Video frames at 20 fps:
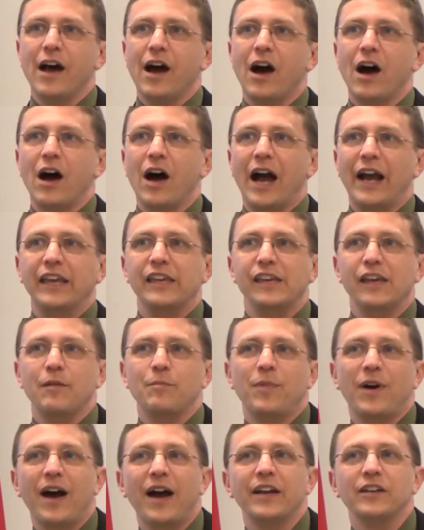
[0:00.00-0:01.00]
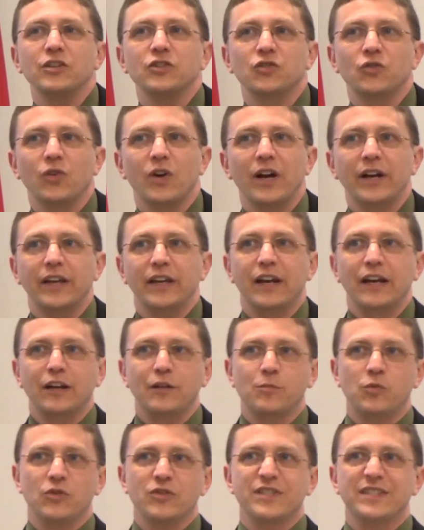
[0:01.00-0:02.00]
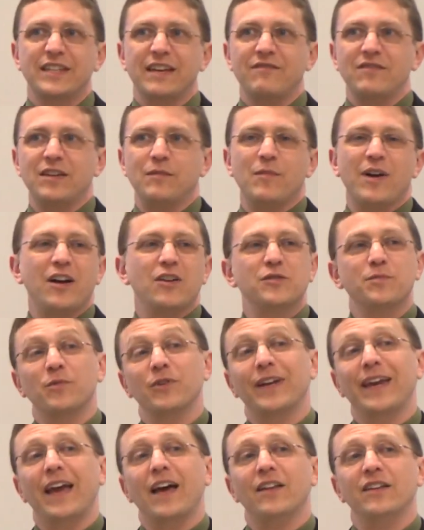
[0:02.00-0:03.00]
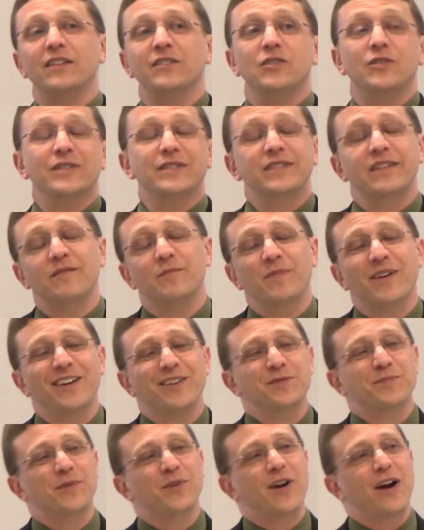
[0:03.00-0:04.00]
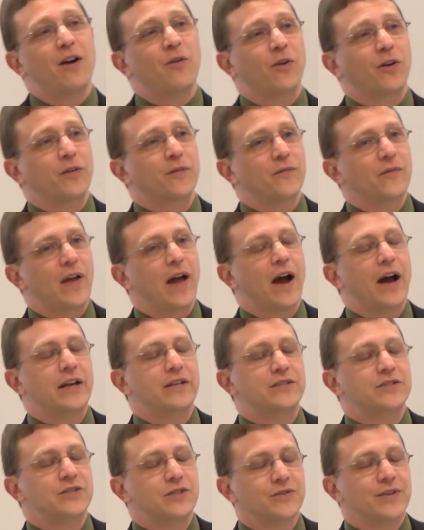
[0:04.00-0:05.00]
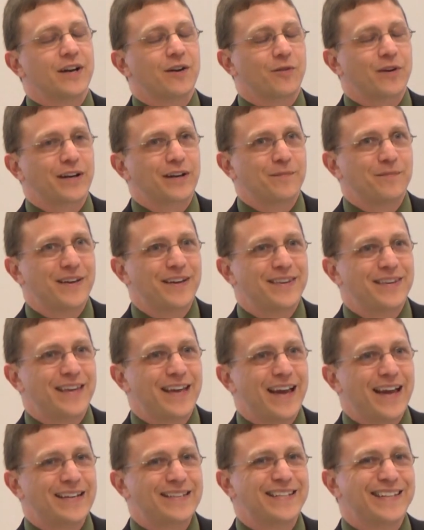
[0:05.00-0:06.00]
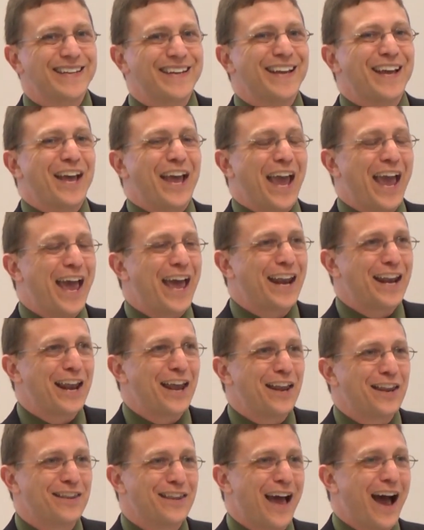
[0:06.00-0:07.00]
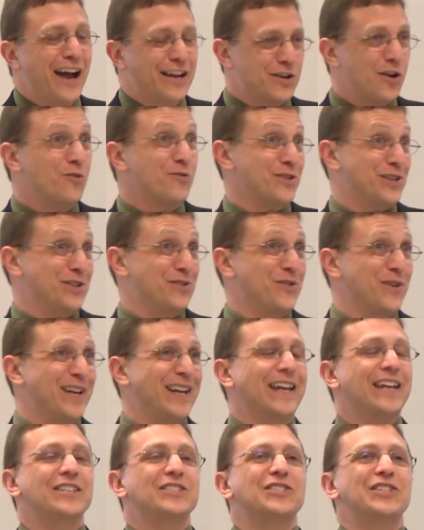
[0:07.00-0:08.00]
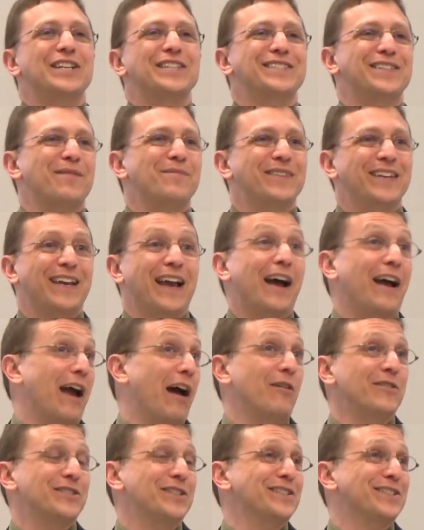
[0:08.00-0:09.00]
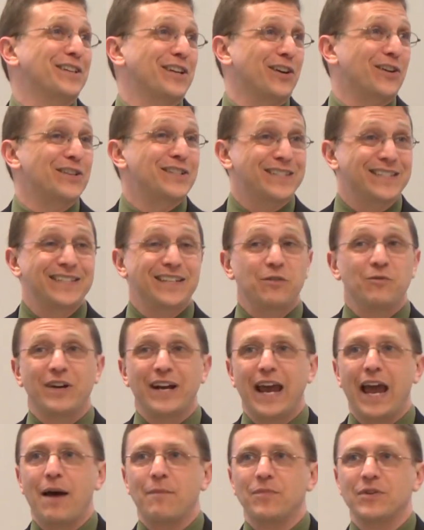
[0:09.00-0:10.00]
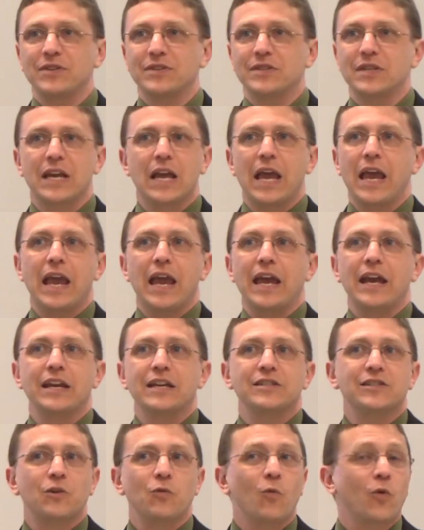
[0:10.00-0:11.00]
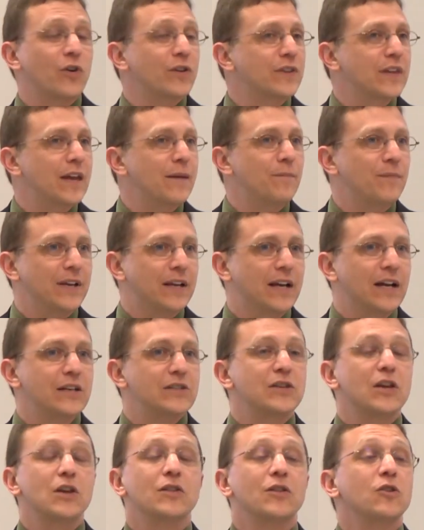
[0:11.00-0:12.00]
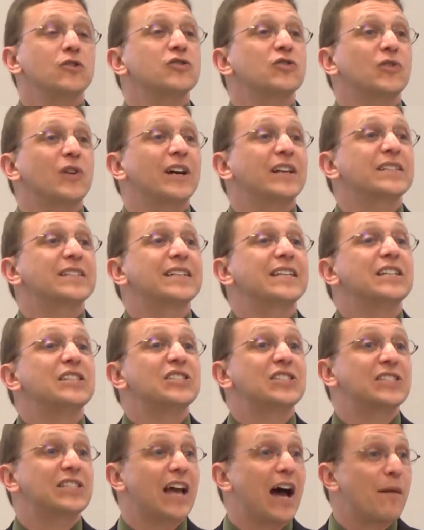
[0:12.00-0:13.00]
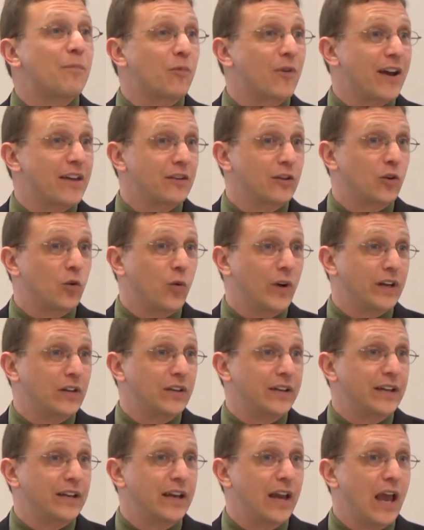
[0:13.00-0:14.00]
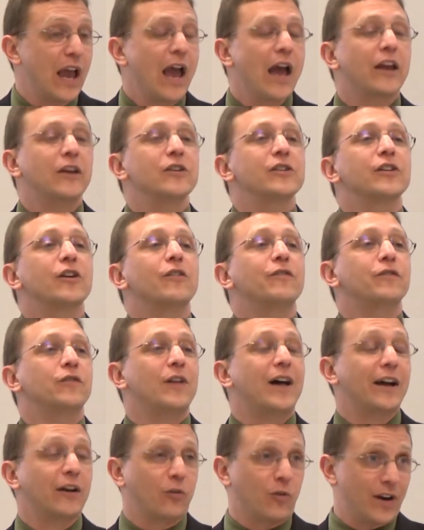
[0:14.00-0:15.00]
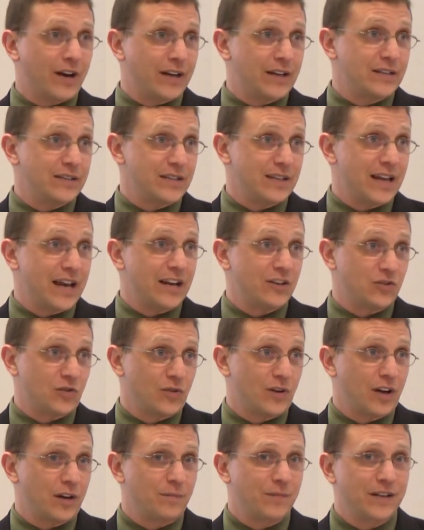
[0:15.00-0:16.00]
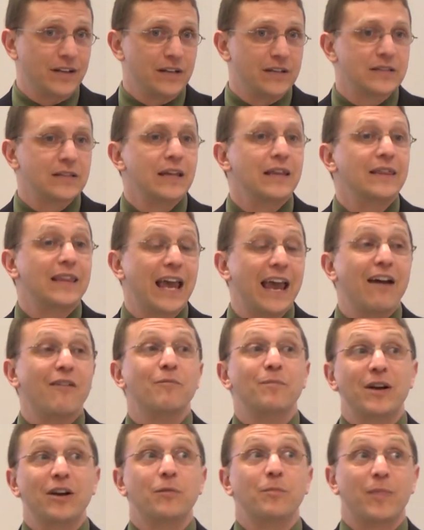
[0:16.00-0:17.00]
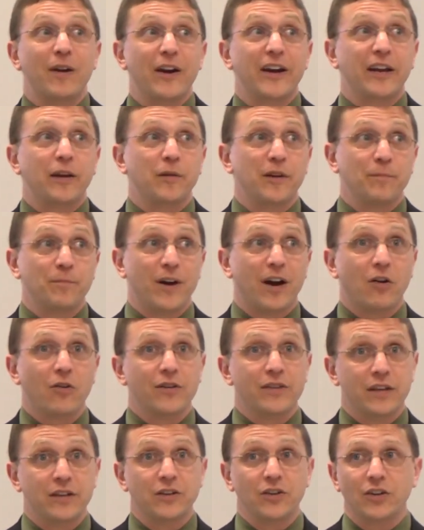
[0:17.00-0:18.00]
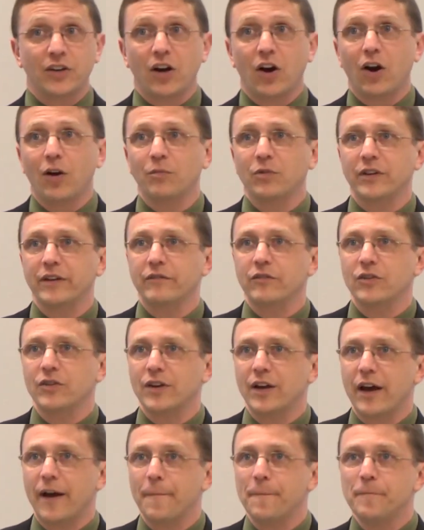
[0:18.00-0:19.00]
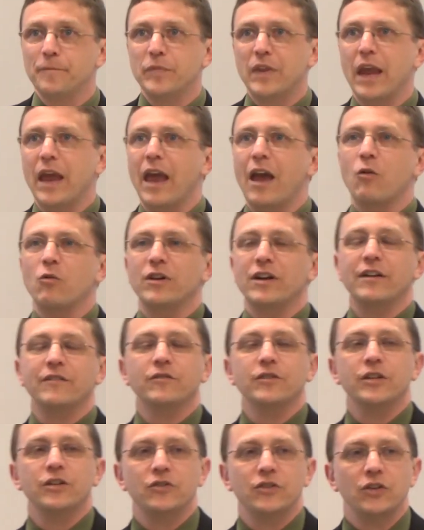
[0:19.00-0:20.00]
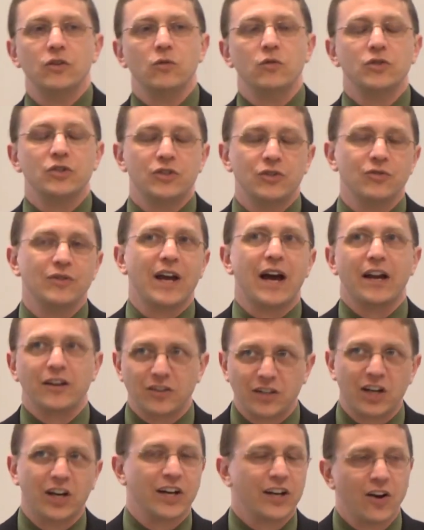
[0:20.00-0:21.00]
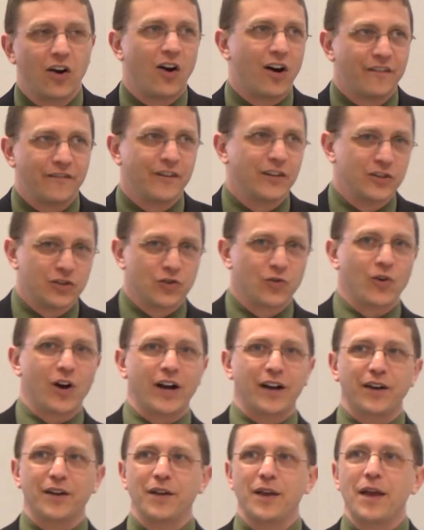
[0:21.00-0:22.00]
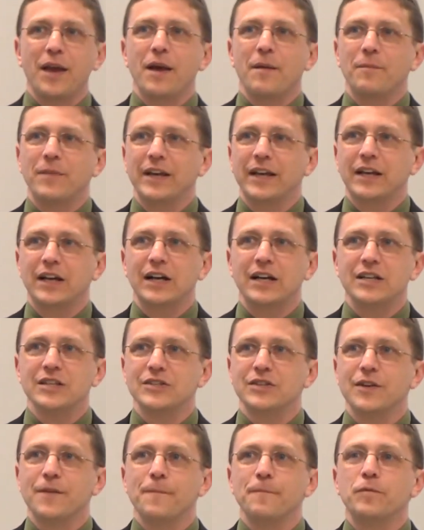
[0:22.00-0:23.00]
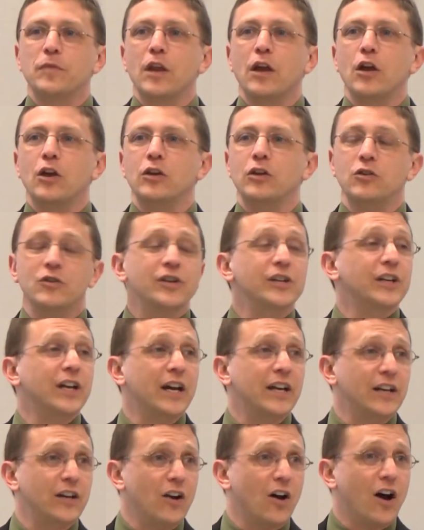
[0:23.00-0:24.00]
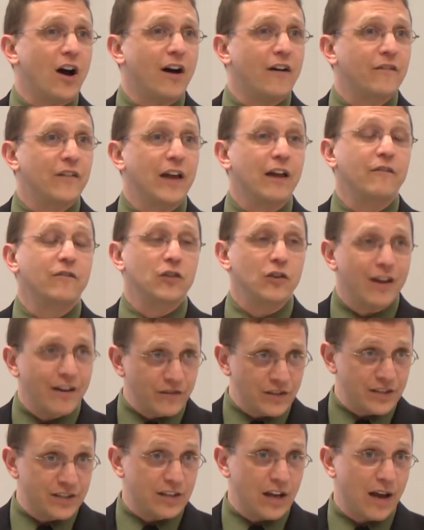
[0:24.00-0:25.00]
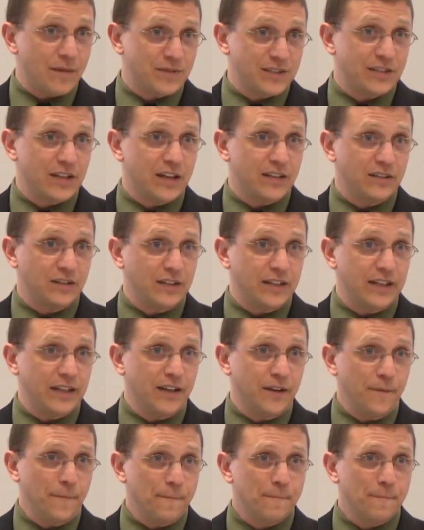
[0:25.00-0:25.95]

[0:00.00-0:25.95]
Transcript: uh, I can get behind a truck and I can pull 70 miles per gallon doing 70 miles per hour. I do not recommend that, and I don't do it. It's just something I, I was just curious to see what happens. It isn't worth it because those trucks can stop rather quickly and you can go flying right into that truck because they have better braking power than your car, believe it or not. Whatever you do, do not cut off a truck because you could cut it off. If you have to stop suddenly,